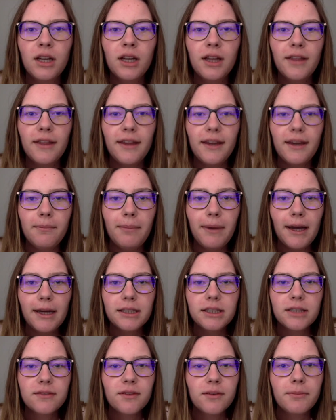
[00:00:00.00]
The
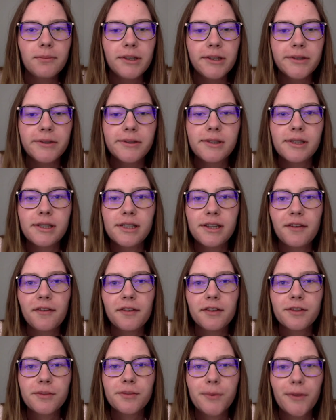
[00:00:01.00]
impact of abuse
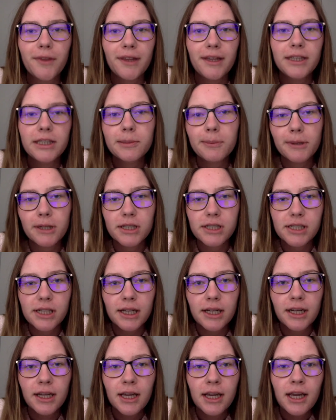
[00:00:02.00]
differs with each
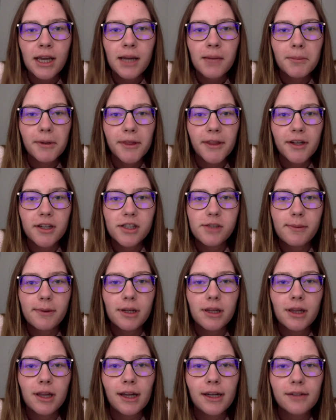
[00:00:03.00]
person, but there has been
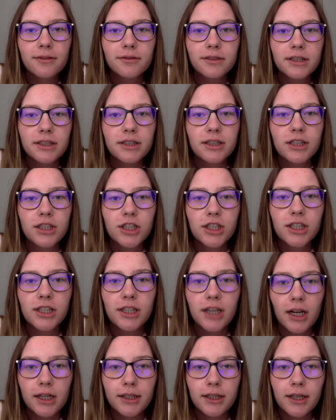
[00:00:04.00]
a lot of research
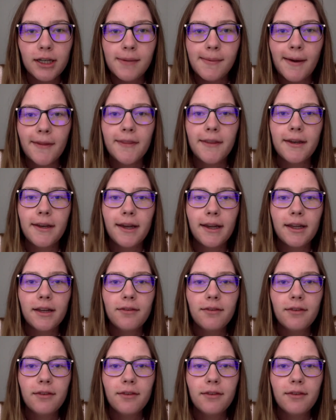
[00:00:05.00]
conducted about the negative